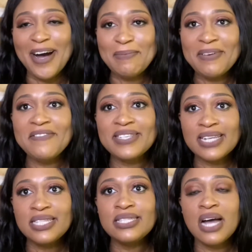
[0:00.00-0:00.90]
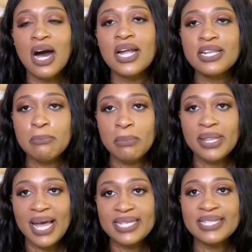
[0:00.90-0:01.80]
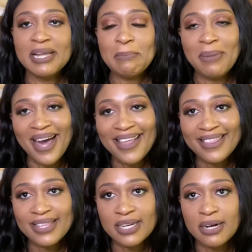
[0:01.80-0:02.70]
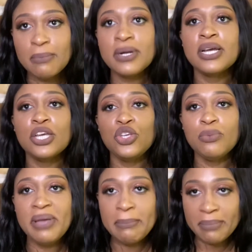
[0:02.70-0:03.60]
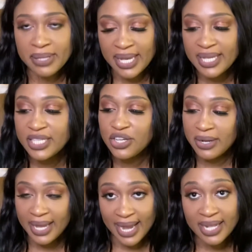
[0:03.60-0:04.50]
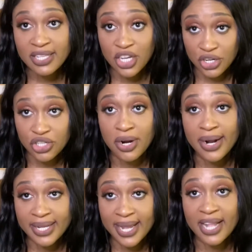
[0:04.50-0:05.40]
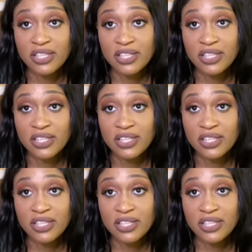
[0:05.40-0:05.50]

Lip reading: if it's a non-plastic bathtub, you may place your candle, your jarred candle